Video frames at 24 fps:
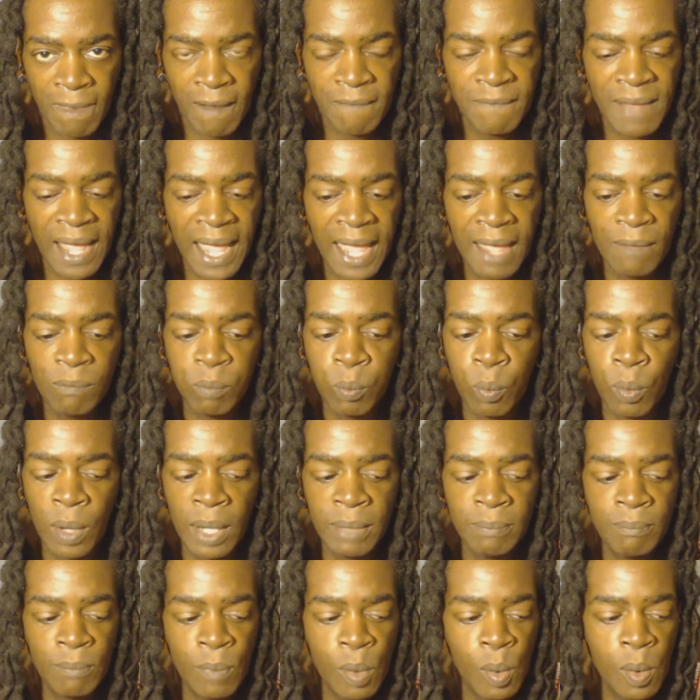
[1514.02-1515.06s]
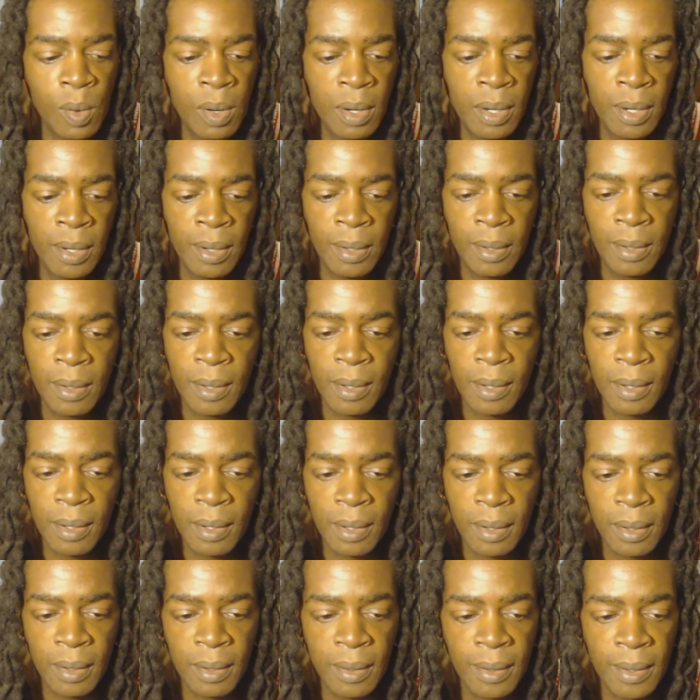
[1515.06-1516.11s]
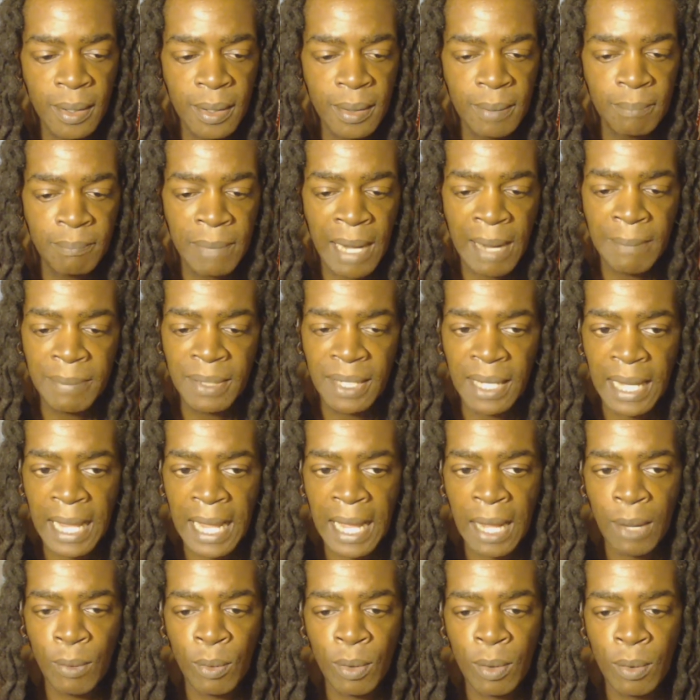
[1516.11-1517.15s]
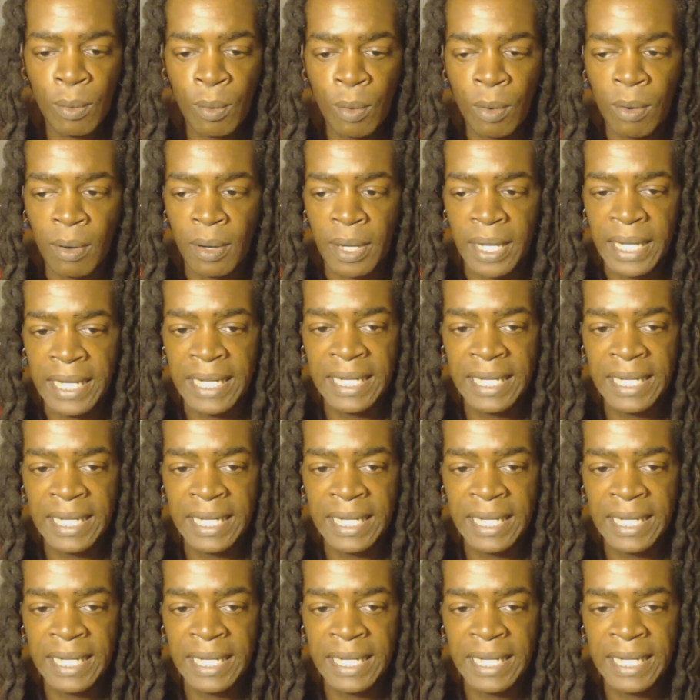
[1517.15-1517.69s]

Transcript: If I have one more Babalawo or